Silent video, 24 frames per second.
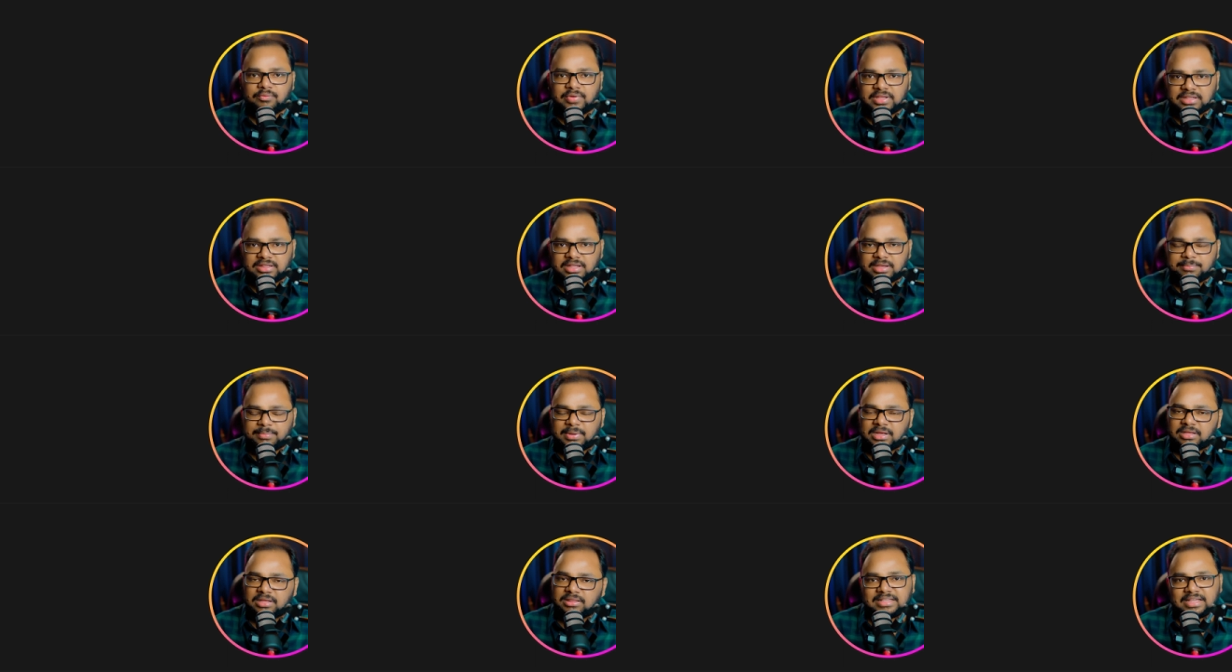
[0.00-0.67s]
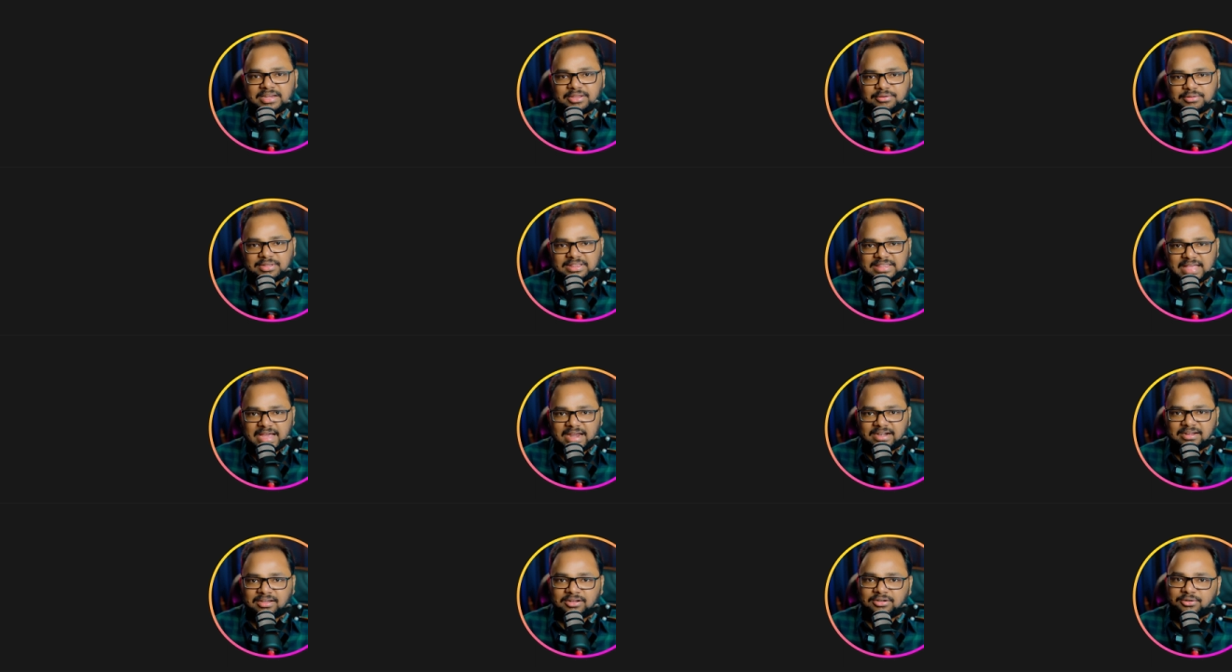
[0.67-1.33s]
WinZip, then use
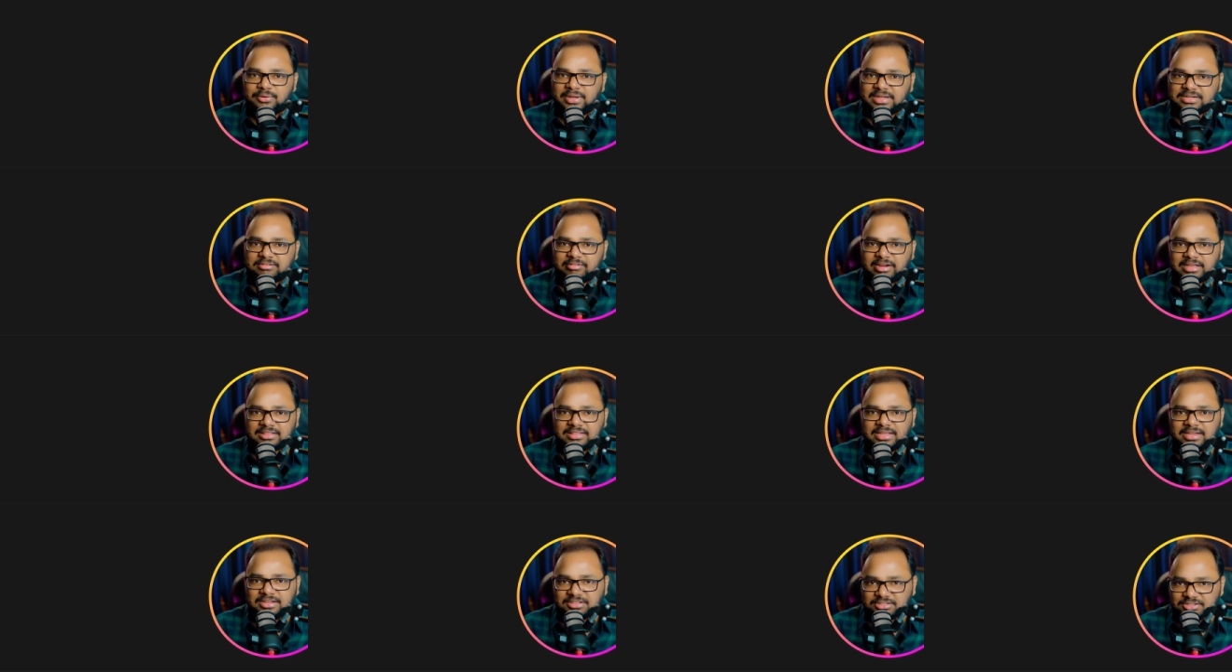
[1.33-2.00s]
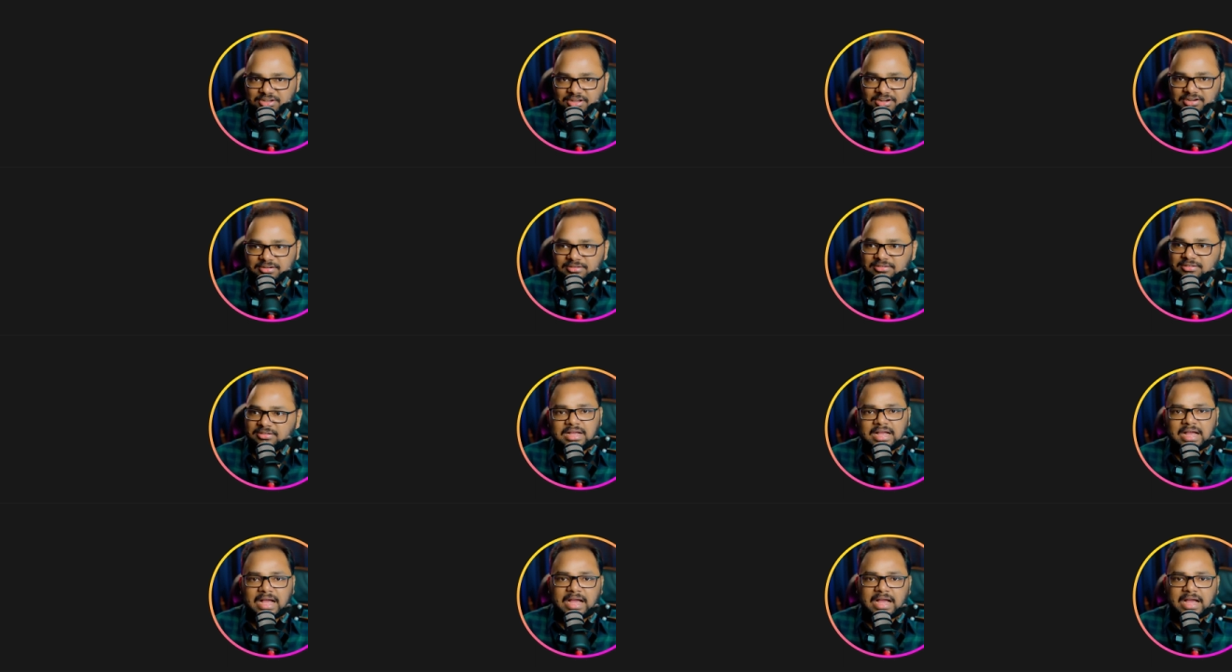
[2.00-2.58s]
that to extract the installer.